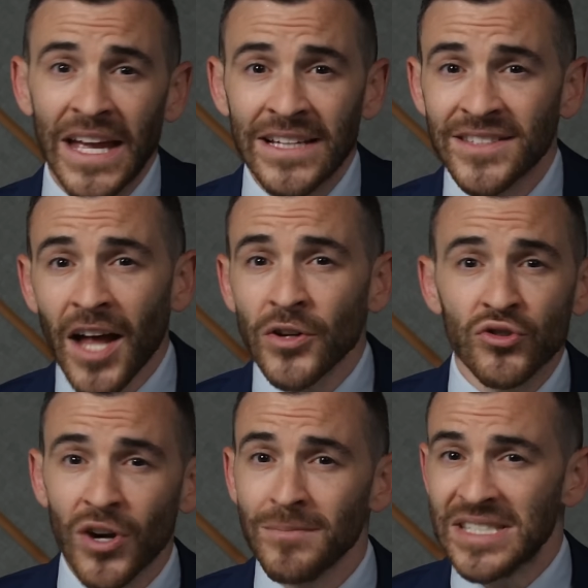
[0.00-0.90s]
in
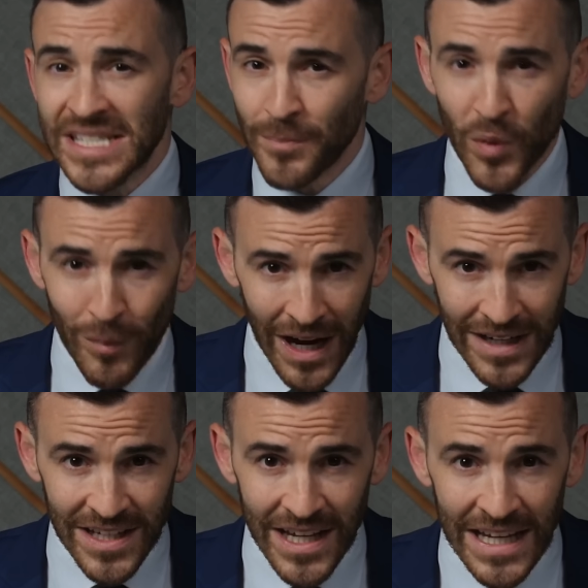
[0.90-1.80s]
Donald Trump's simple
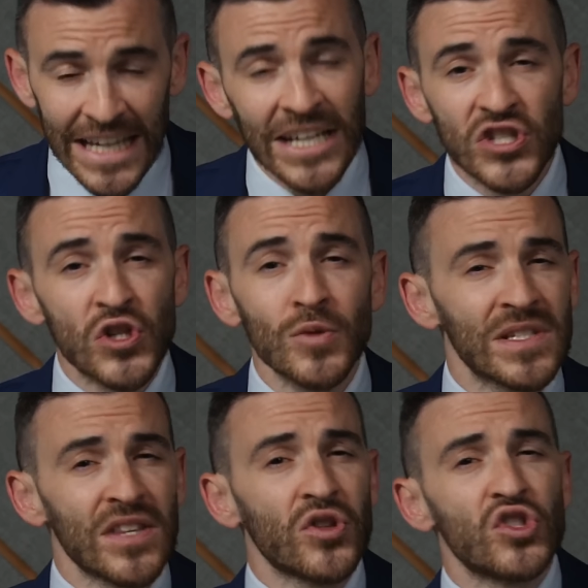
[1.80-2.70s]
mind, he
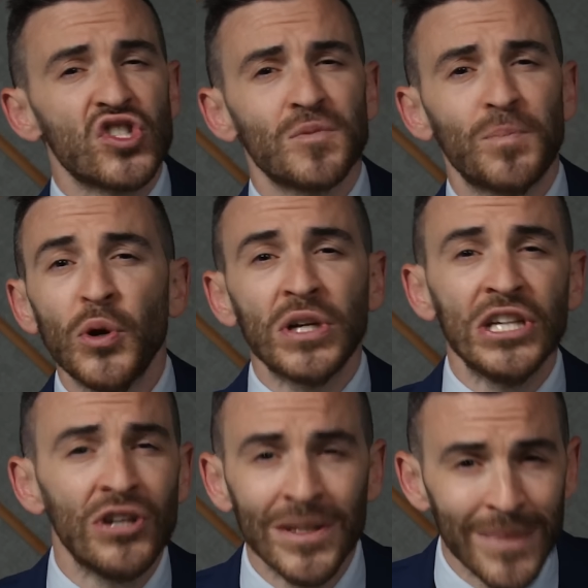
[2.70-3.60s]
assumes that the
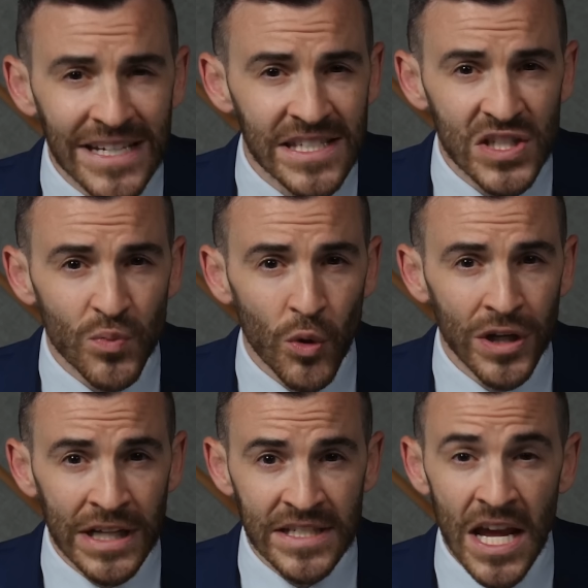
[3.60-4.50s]
spookier he makes these
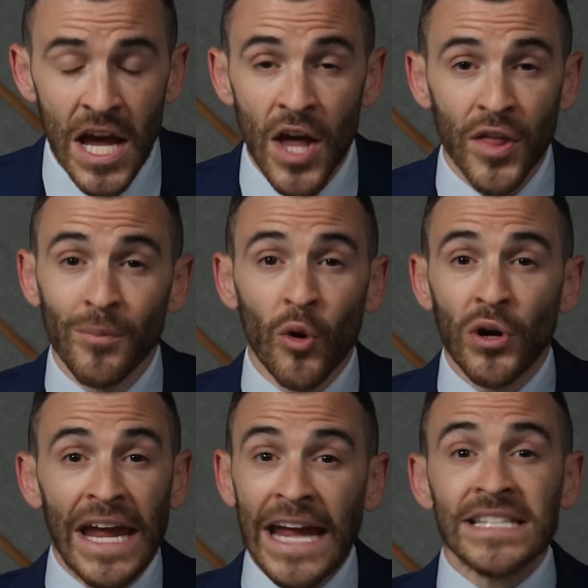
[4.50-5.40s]
warnings, the
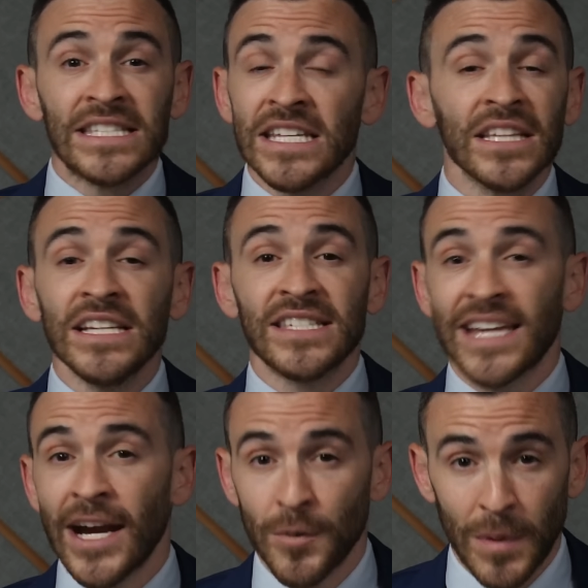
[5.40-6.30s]
more instantly
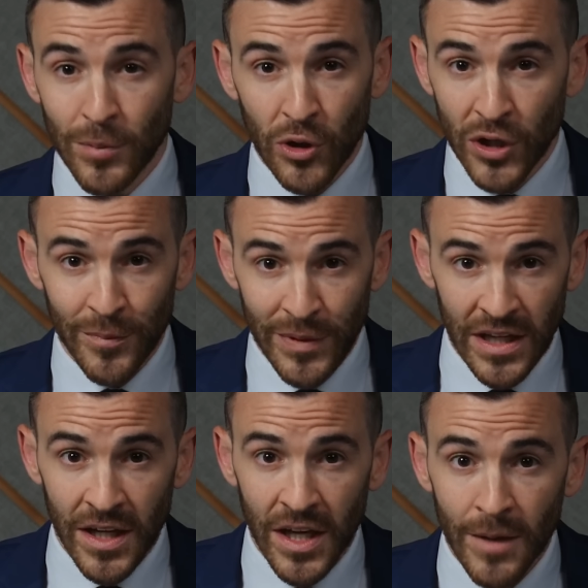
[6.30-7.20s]
scared people are going to
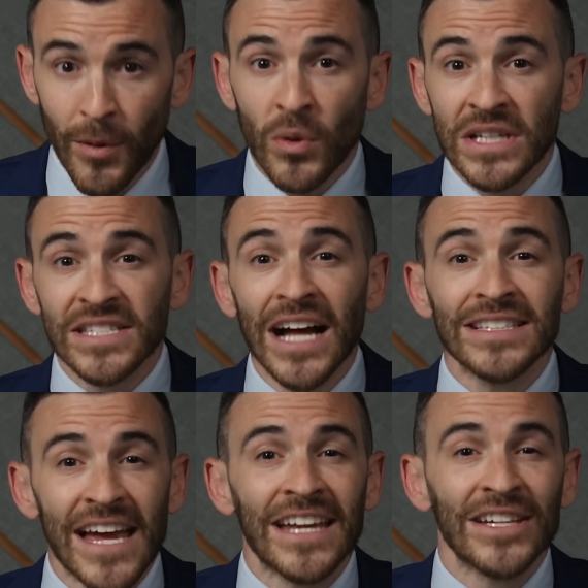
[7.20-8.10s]
be. But what he's
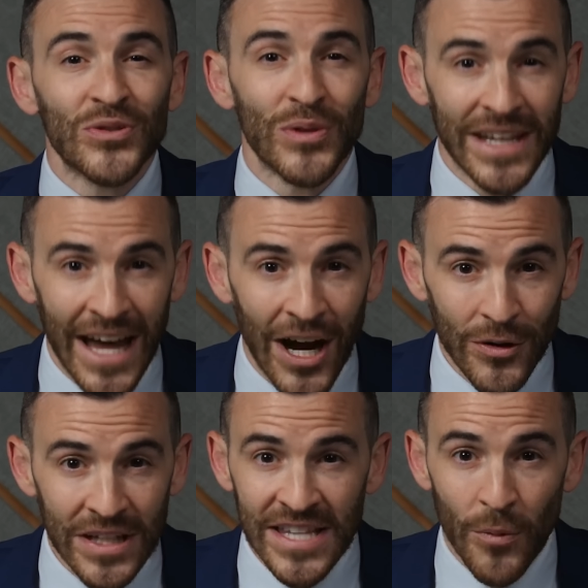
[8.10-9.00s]
not taking into
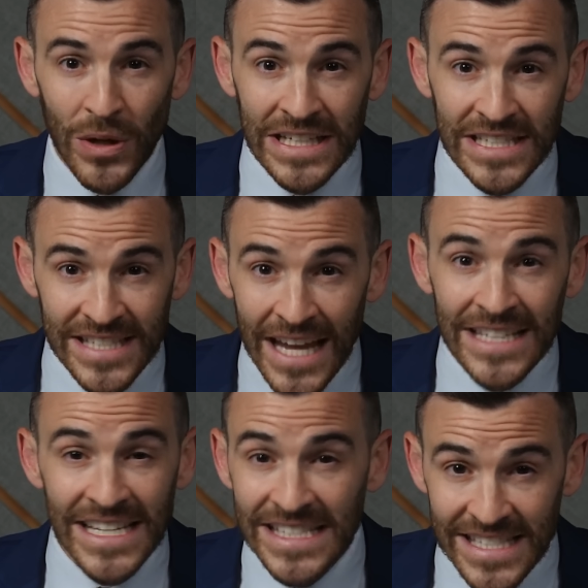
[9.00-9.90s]
account is that when he
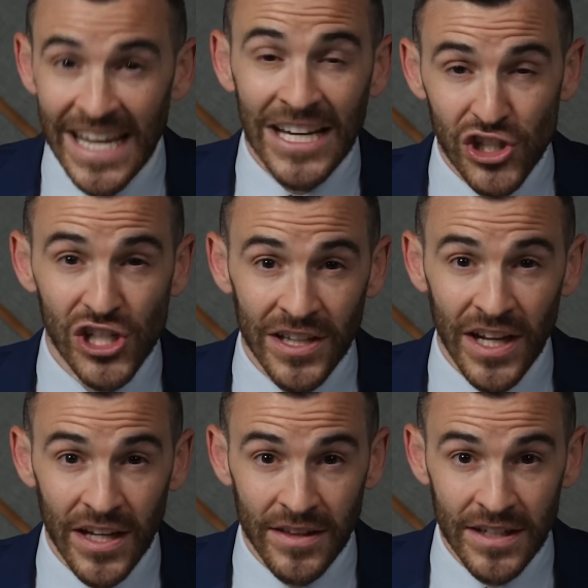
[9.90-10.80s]
says insane shit
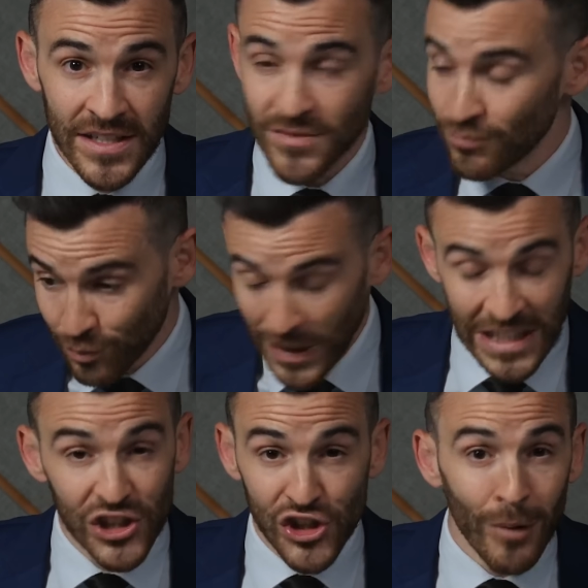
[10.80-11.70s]
like this, when
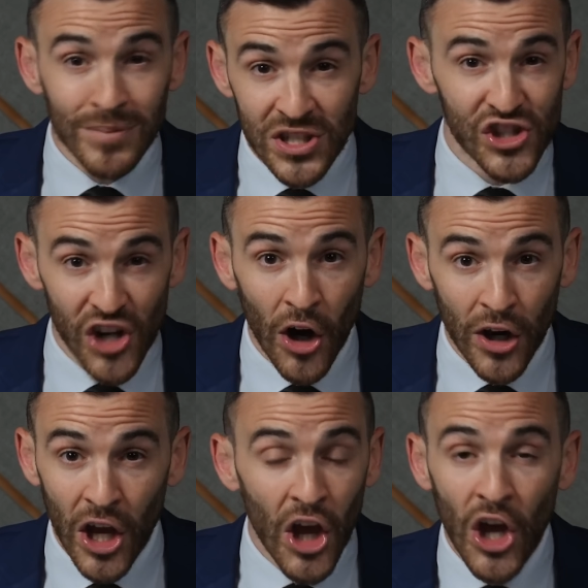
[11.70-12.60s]
he jumps the
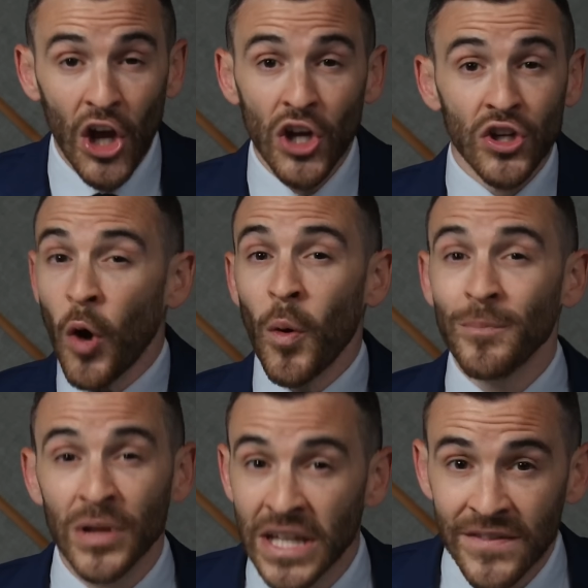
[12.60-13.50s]
shark, no
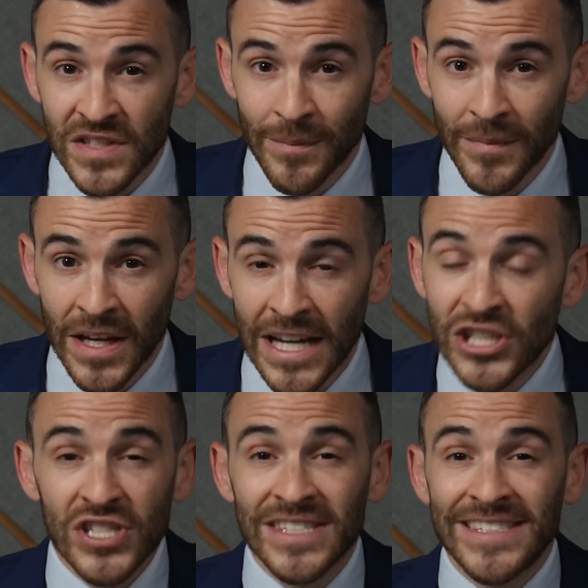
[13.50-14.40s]
one believes him. He
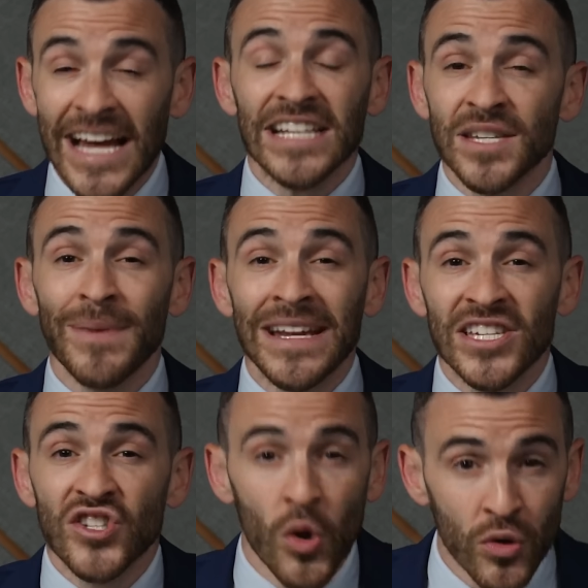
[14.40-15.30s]
just
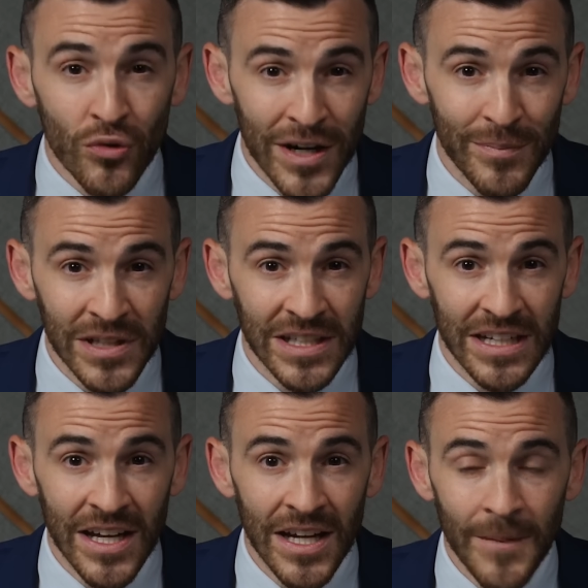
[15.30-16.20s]
decimates his own credibility.